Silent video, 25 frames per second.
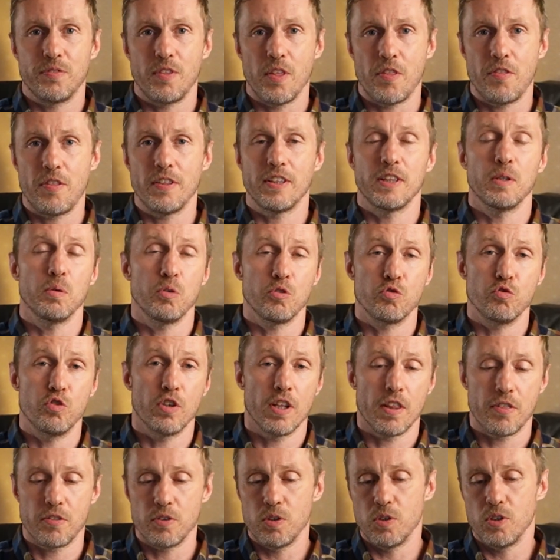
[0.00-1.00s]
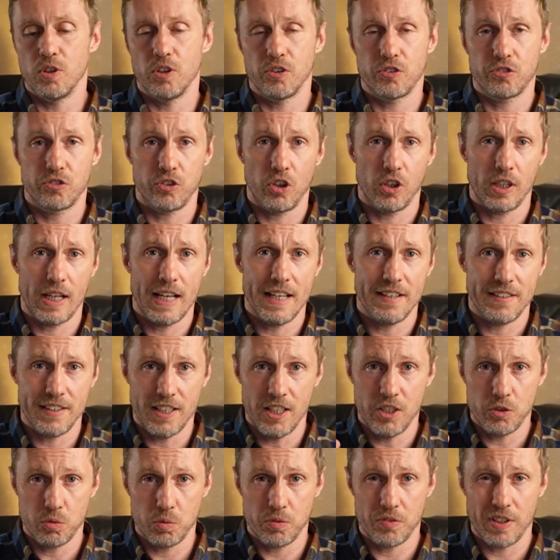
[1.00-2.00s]
The thing that was running through those song
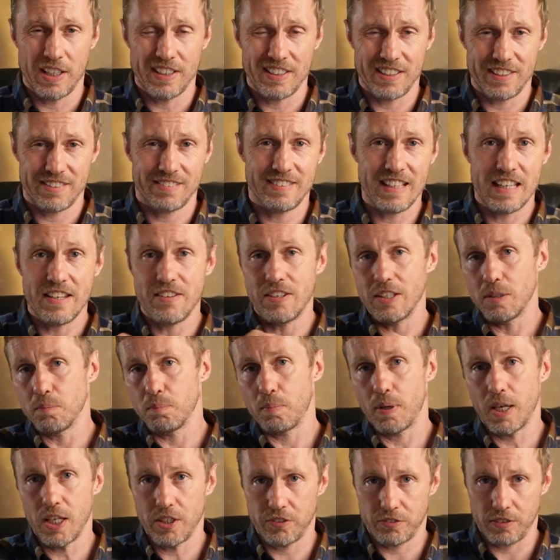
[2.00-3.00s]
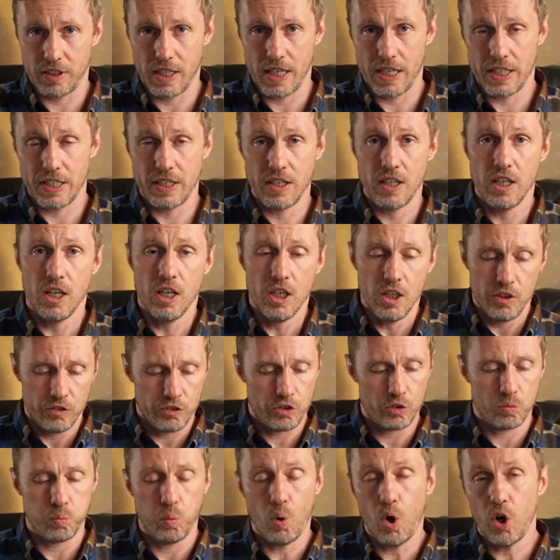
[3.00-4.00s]
ideas was that descending bass line.
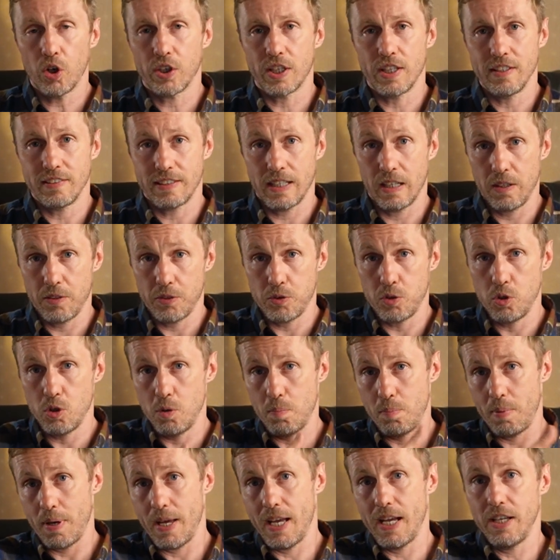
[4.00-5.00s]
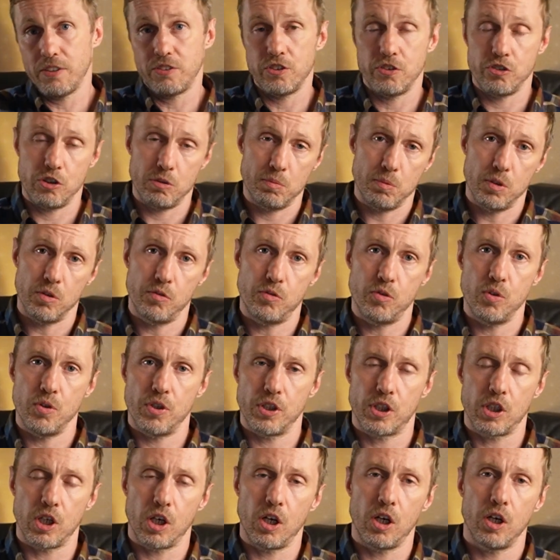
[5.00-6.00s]
Just walking down through the bass as you move through the
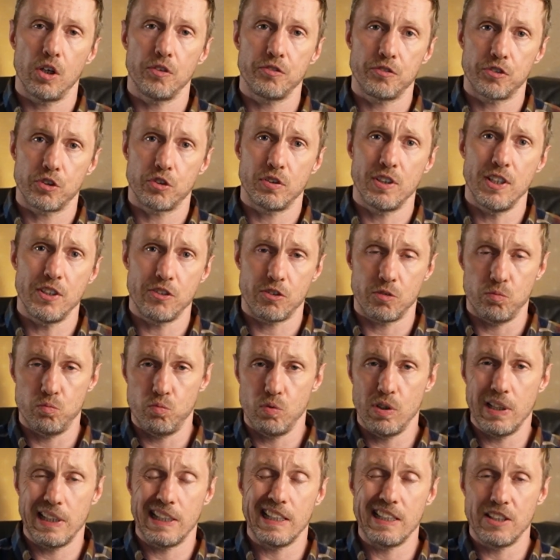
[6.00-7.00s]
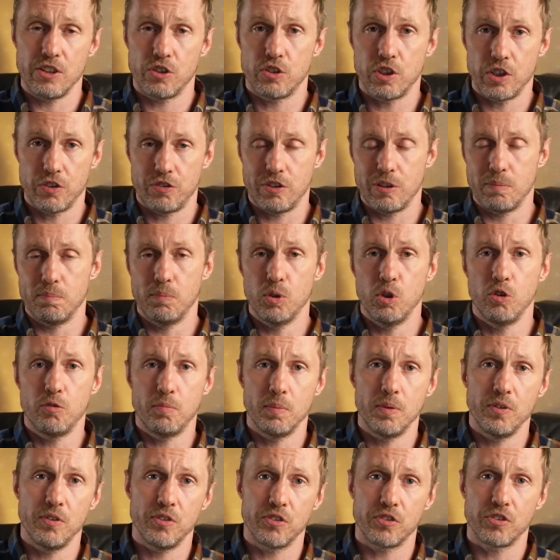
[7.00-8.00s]
chords creates some really interesting
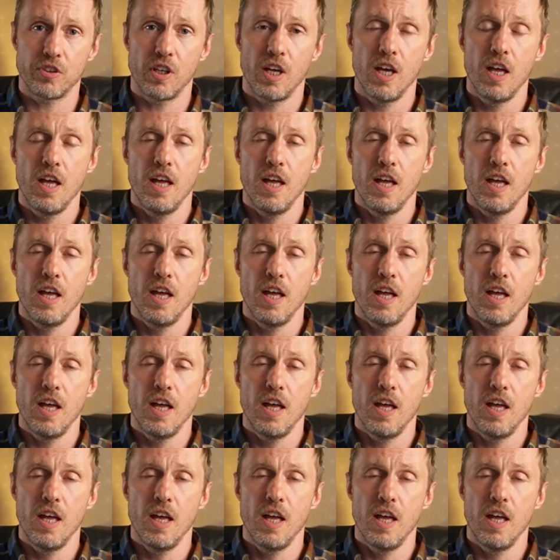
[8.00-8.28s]
movements